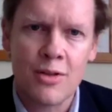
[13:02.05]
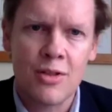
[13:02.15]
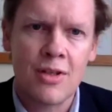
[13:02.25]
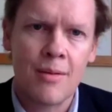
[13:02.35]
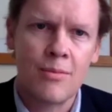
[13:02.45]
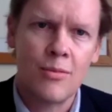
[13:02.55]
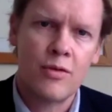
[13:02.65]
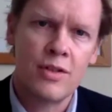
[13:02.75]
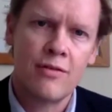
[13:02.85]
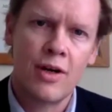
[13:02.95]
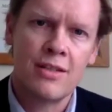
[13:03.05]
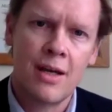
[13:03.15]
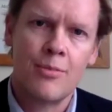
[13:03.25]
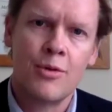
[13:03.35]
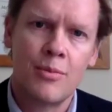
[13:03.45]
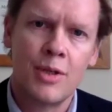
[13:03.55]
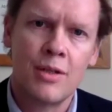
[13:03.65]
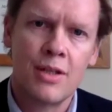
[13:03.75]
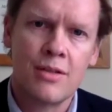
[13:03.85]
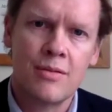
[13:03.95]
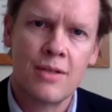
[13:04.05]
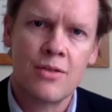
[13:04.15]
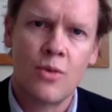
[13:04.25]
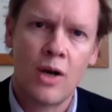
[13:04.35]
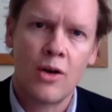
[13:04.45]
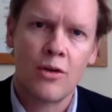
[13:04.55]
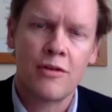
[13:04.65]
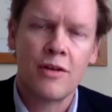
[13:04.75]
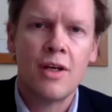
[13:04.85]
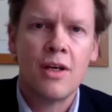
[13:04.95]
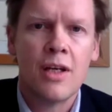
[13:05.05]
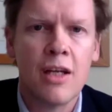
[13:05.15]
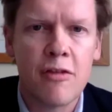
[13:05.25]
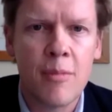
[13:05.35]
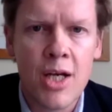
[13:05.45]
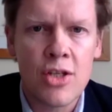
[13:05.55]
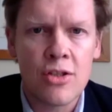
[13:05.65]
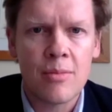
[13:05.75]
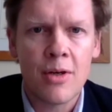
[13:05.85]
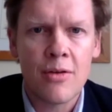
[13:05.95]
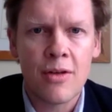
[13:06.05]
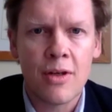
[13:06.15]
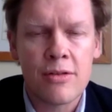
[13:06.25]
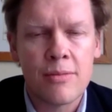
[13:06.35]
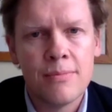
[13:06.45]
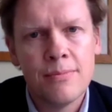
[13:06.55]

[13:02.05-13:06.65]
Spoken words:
Because they're obviously very separate, but there's quite a lot of information in both of those.